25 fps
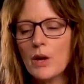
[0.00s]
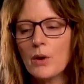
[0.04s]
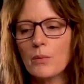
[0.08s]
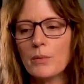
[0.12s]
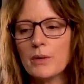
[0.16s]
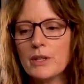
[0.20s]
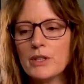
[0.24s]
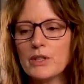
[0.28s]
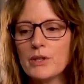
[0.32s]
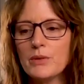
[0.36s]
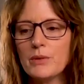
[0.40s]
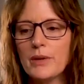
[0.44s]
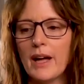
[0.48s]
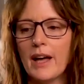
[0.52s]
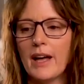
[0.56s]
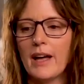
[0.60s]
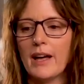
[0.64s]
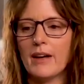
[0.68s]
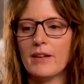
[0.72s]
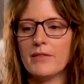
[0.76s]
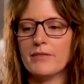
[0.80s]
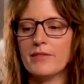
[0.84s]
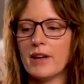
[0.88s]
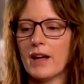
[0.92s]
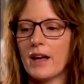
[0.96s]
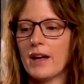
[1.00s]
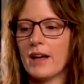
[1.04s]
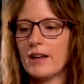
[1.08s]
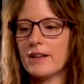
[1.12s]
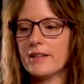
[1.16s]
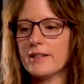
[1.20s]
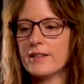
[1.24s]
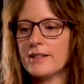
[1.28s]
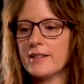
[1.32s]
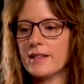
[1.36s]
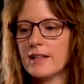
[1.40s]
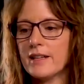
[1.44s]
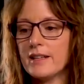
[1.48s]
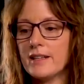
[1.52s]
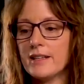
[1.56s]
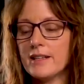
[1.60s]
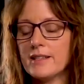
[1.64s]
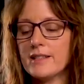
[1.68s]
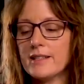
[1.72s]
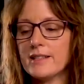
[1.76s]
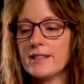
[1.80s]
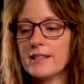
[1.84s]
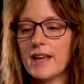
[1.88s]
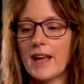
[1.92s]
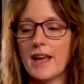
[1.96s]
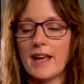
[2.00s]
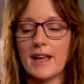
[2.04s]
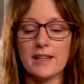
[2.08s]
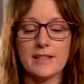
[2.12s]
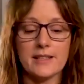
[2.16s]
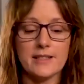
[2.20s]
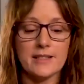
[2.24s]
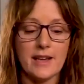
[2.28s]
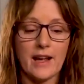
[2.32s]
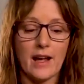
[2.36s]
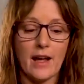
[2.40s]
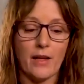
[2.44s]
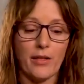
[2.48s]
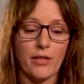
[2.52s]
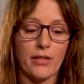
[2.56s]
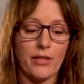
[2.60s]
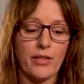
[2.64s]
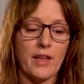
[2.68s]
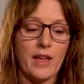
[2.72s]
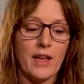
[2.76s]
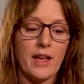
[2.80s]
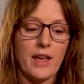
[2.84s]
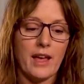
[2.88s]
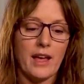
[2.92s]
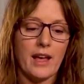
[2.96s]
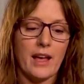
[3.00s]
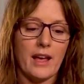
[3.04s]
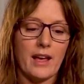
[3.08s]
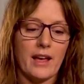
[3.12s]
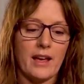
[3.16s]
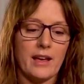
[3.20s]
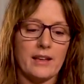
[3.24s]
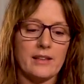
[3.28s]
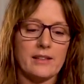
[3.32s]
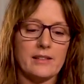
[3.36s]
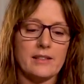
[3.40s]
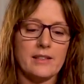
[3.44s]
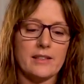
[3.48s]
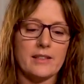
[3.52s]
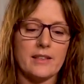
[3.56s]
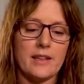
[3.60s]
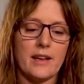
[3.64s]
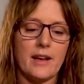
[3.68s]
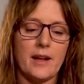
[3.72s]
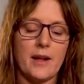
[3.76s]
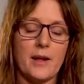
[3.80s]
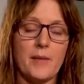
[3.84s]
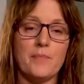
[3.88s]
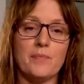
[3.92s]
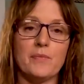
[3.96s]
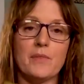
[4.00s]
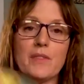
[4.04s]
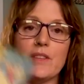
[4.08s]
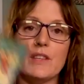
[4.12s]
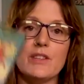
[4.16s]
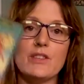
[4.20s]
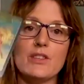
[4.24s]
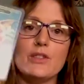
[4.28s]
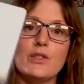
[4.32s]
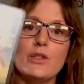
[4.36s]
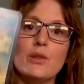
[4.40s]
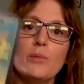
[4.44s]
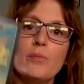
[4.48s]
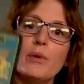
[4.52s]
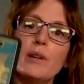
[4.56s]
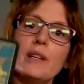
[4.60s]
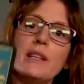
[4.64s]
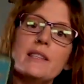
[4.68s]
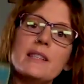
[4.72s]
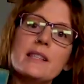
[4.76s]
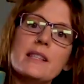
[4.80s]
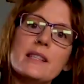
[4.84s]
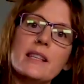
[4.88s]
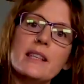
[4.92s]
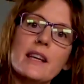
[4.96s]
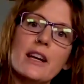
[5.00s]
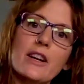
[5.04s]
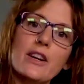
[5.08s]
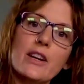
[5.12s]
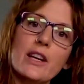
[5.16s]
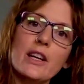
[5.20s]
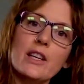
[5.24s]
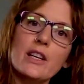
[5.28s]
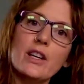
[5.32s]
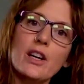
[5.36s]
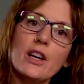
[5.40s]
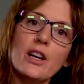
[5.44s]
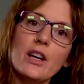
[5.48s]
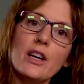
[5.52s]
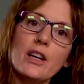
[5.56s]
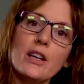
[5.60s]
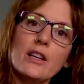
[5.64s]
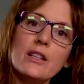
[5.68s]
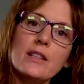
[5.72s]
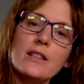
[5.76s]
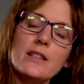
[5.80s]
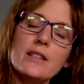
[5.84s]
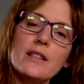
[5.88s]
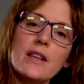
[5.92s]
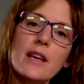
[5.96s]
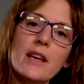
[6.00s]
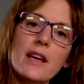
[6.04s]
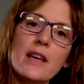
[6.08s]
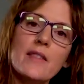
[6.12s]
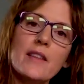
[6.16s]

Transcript: We do have sickness and death. And these are 2 pretty scary cards.